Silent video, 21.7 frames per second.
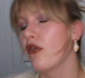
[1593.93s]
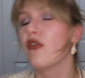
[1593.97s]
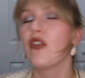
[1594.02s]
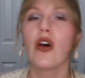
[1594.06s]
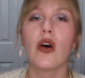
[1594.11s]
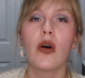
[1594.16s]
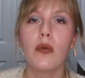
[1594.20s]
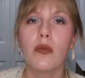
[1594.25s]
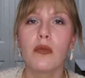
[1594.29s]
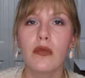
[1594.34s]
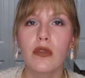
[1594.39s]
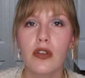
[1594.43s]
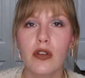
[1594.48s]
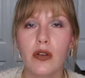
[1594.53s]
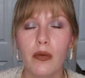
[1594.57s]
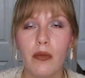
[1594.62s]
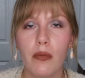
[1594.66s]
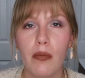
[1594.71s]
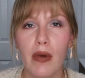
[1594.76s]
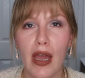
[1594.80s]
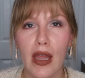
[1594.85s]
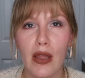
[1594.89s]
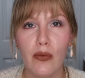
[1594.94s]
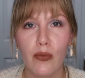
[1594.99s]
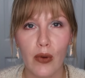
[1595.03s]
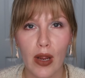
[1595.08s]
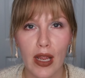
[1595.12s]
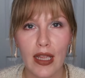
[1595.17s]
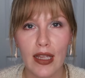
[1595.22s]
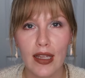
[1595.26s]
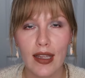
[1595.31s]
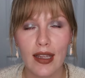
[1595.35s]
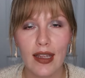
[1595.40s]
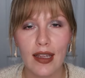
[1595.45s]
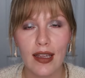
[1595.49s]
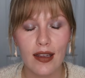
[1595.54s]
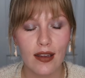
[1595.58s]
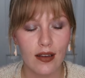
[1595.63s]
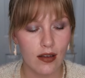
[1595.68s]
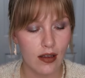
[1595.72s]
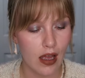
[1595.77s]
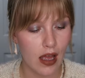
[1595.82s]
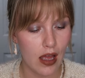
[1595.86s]
filmed my
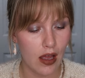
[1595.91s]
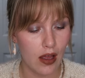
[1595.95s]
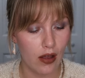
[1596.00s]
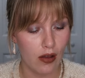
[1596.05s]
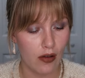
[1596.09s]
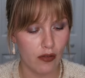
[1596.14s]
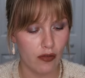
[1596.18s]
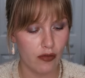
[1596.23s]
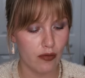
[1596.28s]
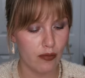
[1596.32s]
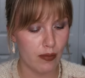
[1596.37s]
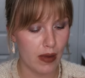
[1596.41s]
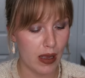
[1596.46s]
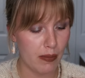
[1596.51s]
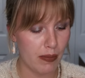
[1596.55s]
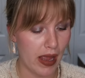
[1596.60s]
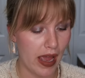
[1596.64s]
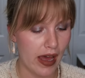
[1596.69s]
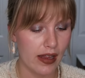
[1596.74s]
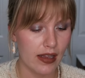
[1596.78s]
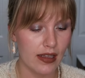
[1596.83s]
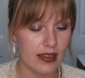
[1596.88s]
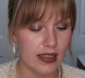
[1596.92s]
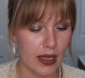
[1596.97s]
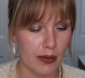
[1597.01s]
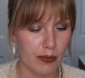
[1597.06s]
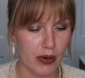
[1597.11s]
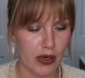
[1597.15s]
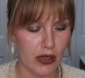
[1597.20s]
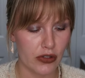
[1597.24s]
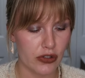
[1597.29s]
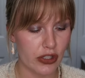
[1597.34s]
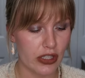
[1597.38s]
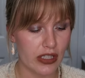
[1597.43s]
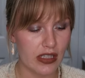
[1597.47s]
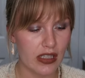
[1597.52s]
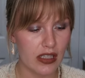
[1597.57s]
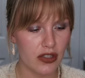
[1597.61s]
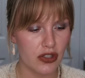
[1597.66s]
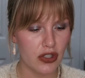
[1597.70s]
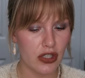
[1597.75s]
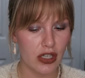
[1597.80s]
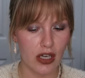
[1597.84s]
ranking of my palettes I purchased
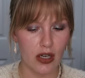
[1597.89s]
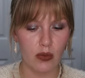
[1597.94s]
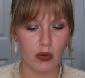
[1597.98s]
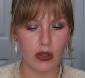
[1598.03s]
this year,